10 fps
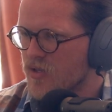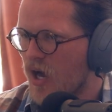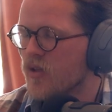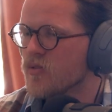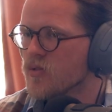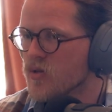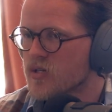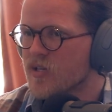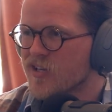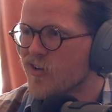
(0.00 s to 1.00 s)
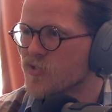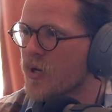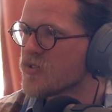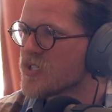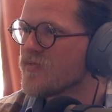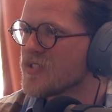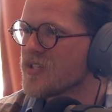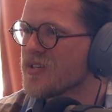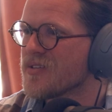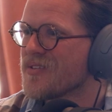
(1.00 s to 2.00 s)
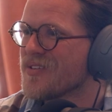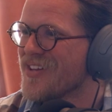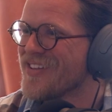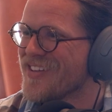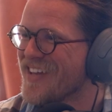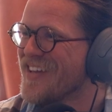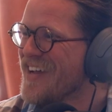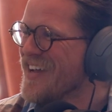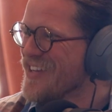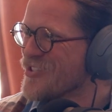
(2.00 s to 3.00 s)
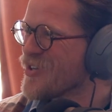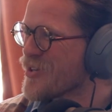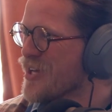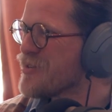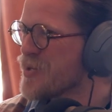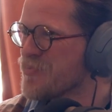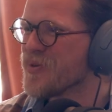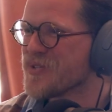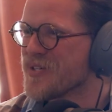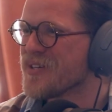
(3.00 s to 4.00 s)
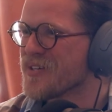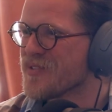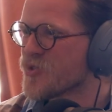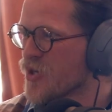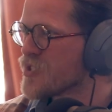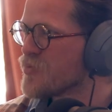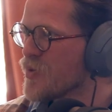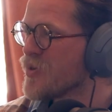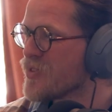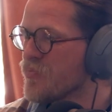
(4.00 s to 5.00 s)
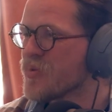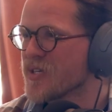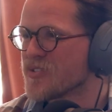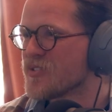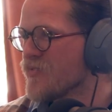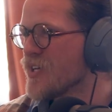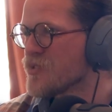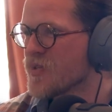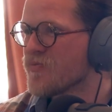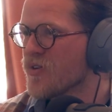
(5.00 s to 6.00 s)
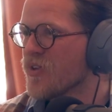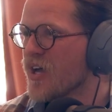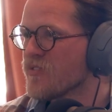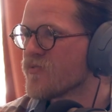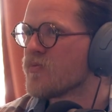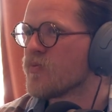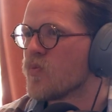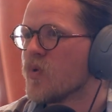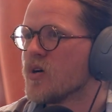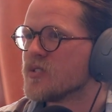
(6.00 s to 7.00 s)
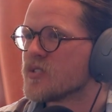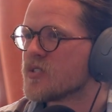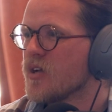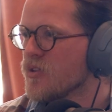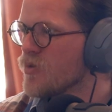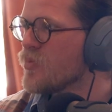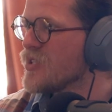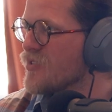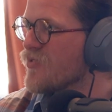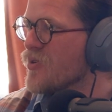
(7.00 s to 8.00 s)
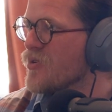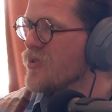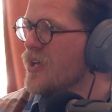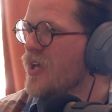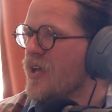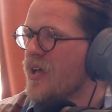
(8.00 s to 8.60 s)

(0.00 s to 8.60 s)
I looked like I was about 17. So getting people to trust me with the biggest investment of their life was a little bit difficult.